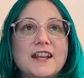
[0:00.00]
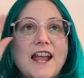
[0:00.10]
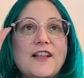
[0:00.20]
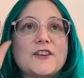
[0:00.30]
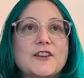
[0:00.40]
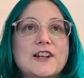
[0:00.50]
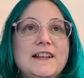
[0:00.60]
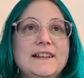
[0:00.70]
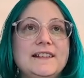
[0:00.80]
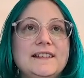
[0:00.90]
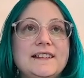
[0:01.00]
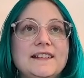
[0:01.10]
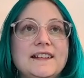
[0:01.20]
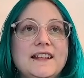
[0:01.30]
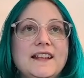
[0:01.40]
calendar is.
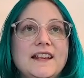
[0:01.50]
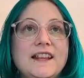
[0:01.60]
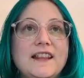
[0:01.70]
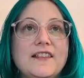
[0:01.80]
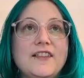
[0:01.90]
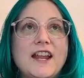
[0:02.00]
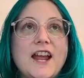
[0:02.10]
Like,